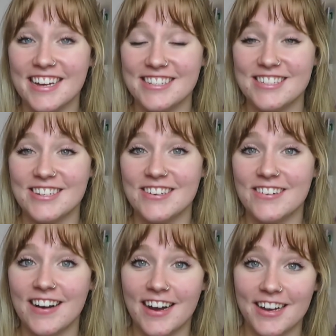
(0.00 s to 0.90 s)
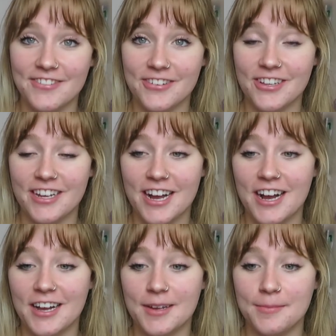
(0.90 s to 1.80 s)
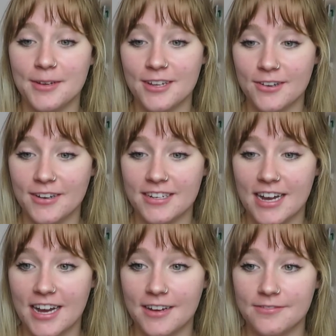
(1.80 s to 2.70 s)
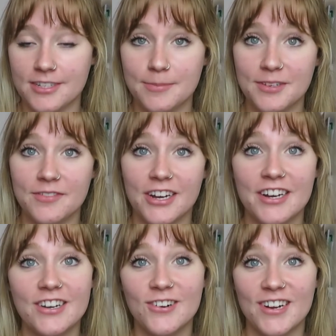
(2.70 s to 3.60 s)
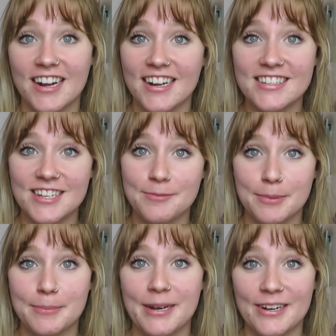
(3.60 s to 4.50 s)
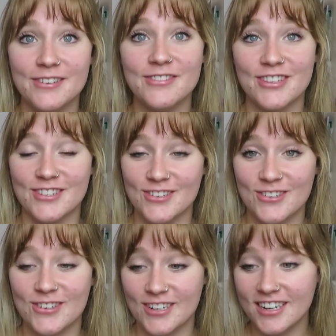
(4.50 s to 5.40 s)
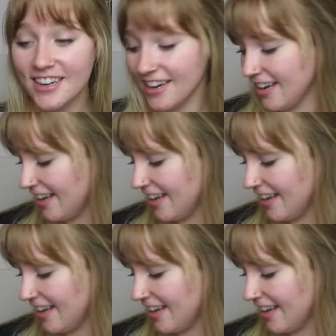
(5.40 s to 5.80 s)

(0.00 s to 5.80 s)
And so I feel like I'm going to have to be very organized and prepared for this quarter.